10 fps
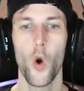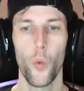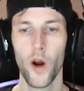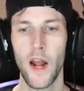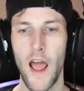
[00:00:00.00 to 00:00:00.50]

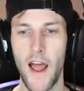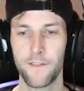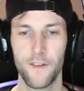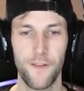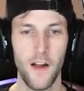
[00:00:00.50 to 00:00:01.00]
We're gonna
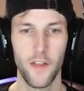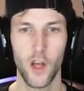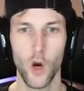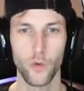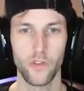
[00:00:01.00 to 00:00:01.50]
have to find the
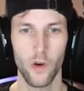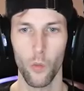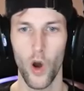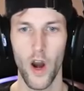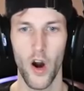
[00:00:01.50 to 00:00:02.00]
code
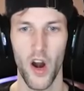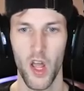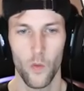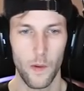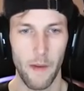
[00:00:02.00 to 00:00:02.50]
somewhere.
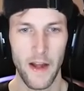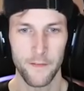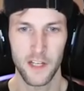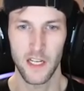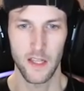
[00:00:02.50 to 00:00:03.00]
We might
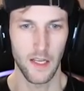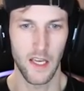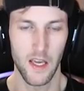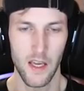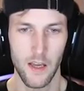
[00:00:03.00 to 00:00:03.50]
have to get the
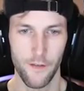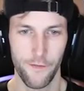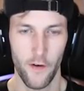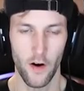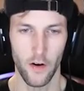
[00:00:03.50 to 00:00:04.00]
key
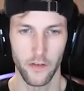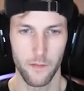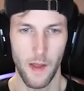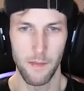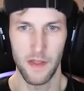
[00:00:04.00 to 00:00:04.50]

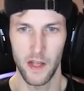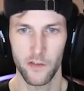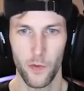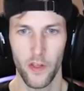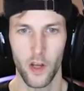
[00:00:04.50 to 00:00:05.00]
first. Maybe
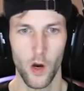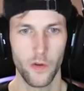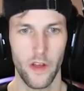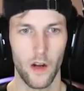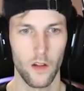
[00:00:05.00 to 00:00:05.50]
that's where the
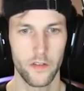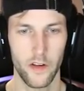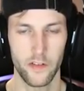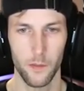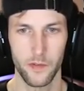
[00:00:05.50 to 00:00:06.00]
code's at. It looks
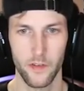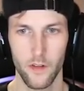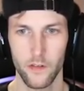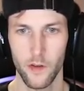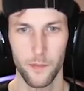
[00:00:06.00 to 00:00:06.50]
like
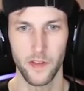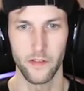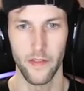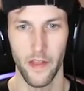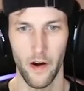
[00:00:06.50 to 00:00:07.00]

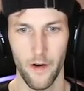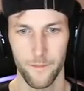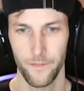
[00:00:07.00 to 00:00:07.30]
something's in there.